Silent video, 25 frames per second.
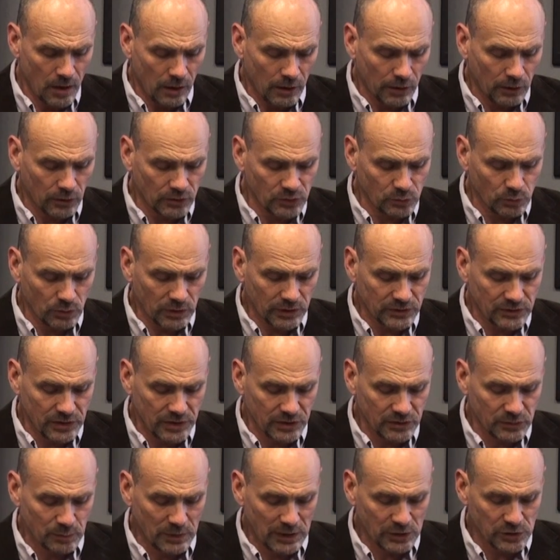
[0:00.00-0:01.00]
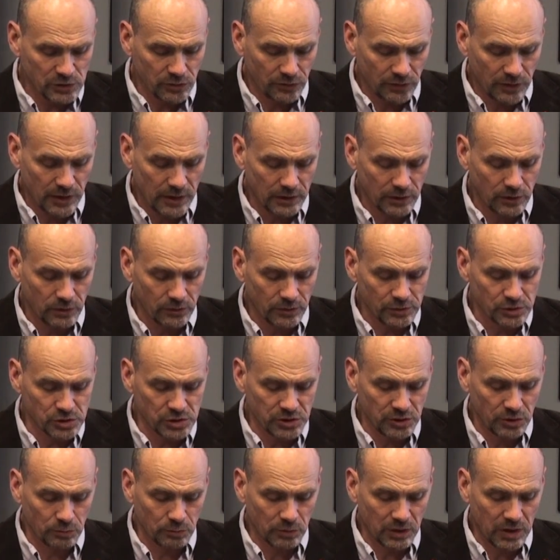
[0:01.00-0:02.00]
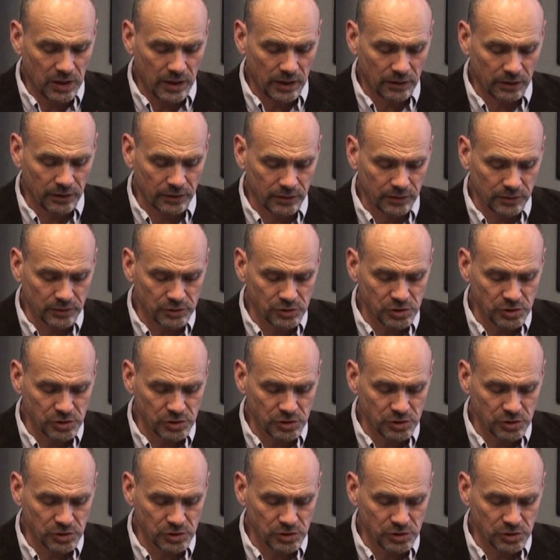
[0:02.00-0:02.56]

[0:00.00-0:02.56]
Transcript: I also want to say a special thank you to Genome Canada,